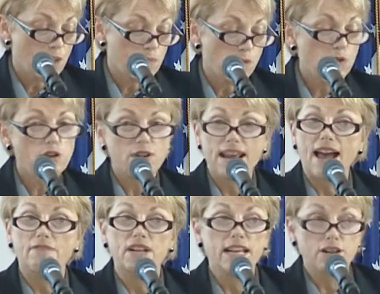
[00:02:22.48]
We're going to
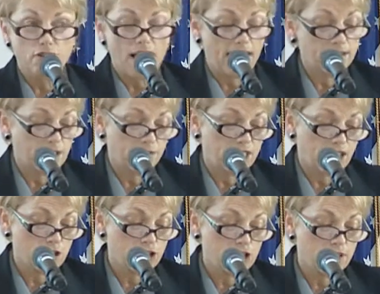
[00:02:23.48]
have an interactive
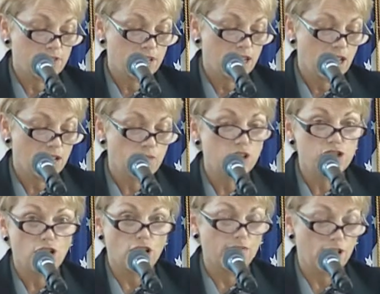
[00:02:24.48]
session in which
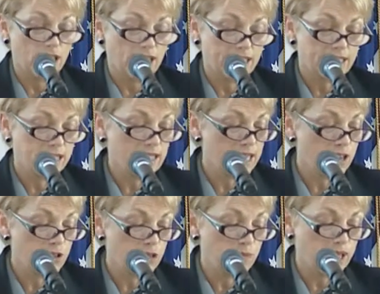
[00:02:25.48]
all of our elected
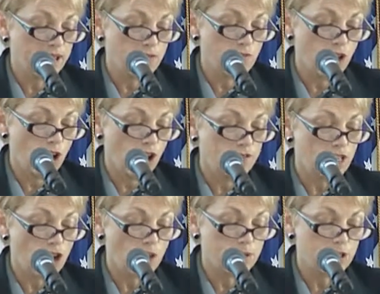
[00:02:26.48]
leaders will get involved, an
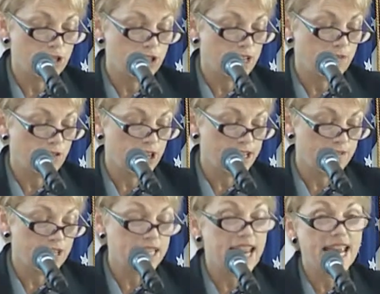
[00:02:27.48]
opportunity for give
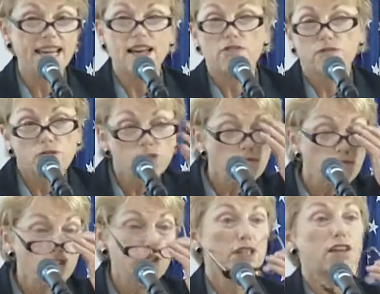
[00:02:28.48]
and take for the
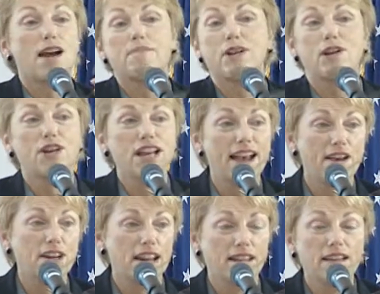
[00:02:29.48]
first time in our
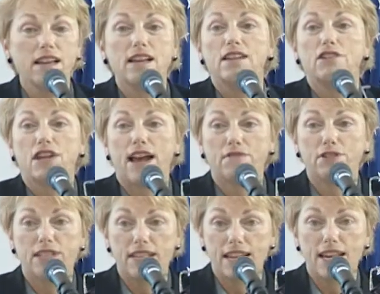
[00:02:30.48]
county to have
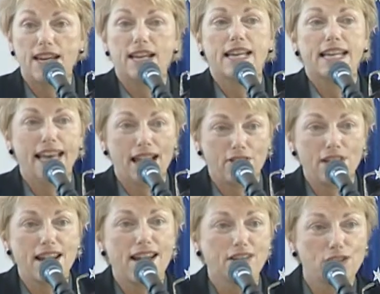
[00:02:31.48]
city,
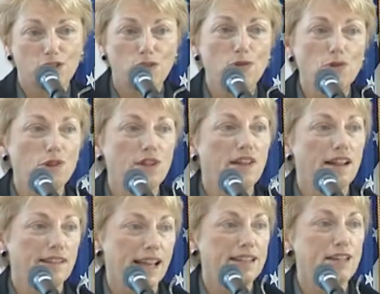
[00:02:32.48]
county, and school
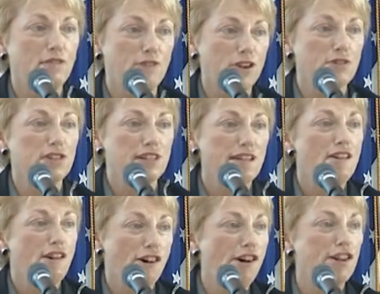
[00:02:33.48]
elected folks
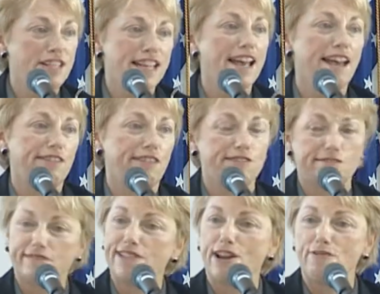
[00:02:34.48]
all together.
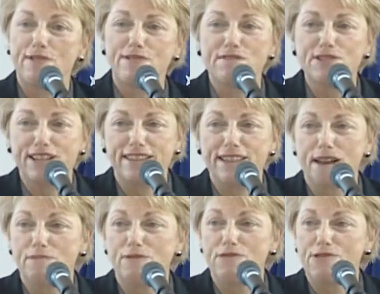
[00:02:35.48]
So we've never done
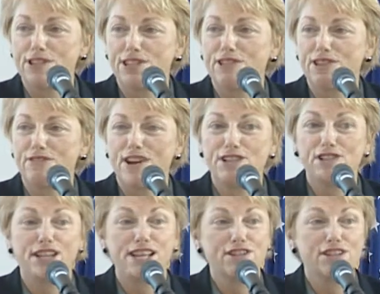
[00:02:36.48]
that before, so
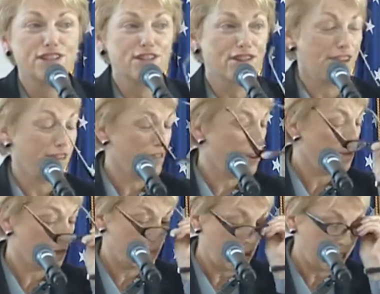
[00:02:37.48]
congratulations to all of you
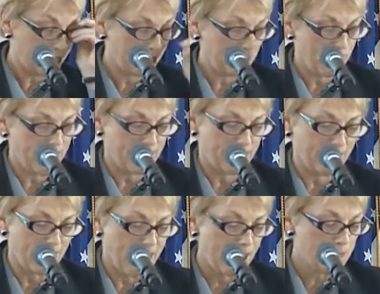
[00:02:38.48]
for participating in
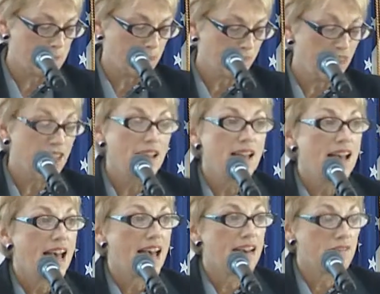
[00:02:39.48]
that.
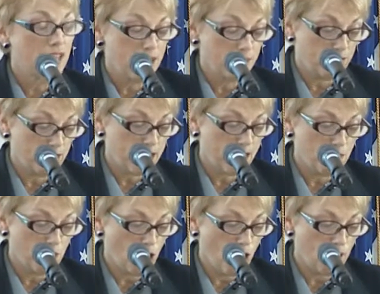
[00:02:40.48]
And at the end of the day,
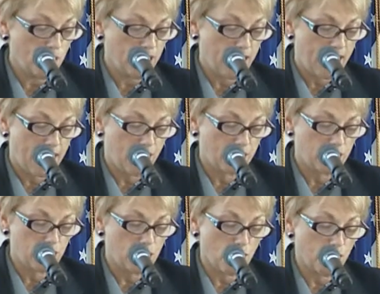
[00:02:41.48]
we'll hopefully have the
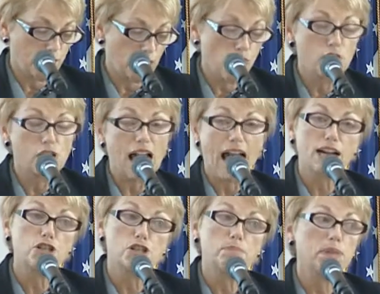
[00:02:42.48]
start of a local
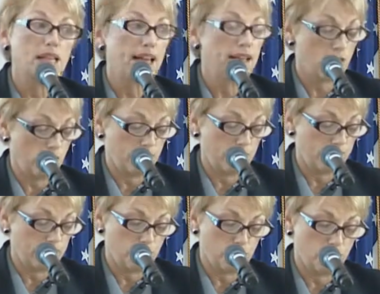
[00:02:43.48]
action plan on this
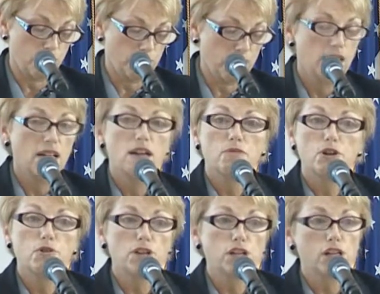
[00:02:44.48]
issue. We're
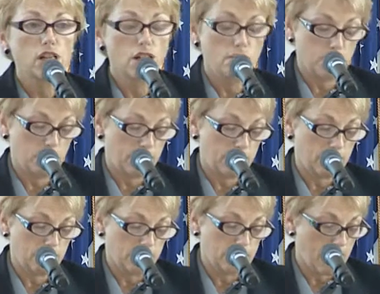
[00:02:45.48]
going to close with
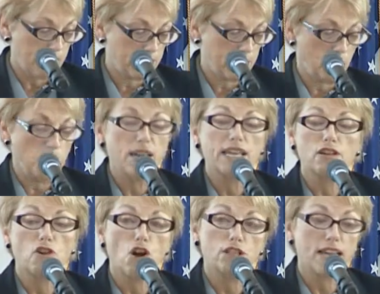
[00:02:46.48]
some steps that we can
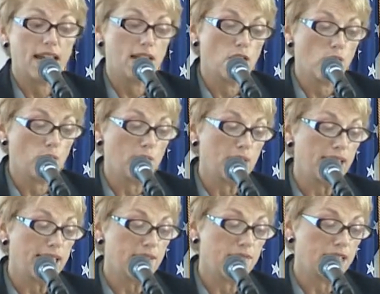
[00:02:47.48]
all take when we
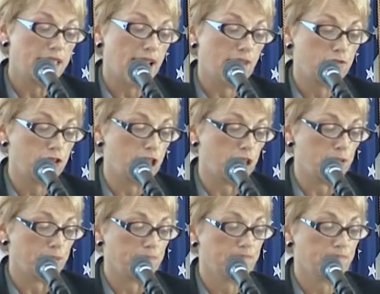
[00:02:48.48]
leave this afternoon.